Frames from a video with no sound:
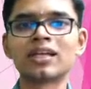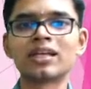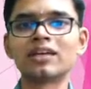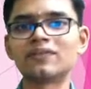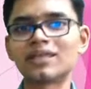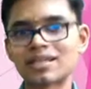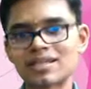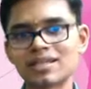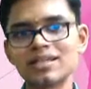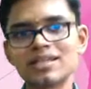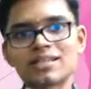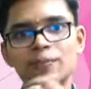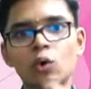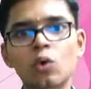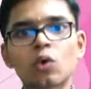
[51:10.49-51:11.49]
If the seal
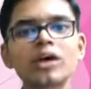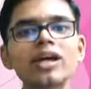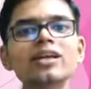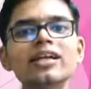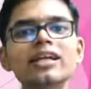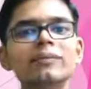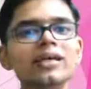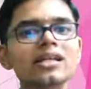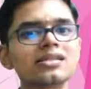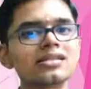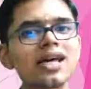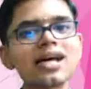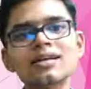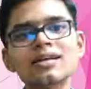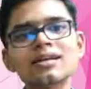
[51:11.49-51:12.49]
is broken, it means
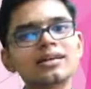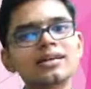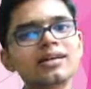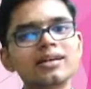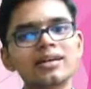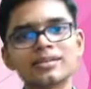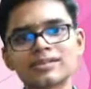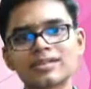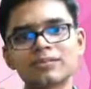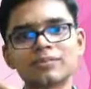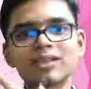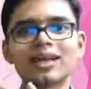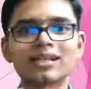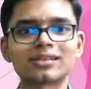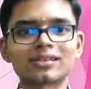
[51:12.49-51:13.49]
that
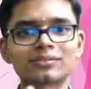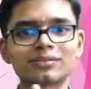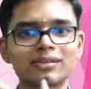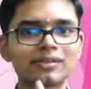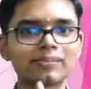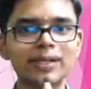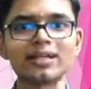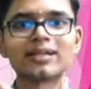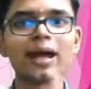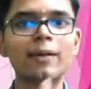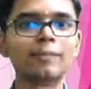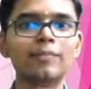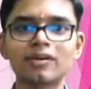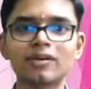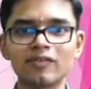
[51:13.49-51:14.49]
something has been
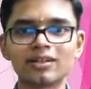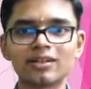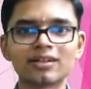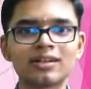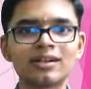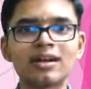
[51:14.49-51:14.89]
tampered with.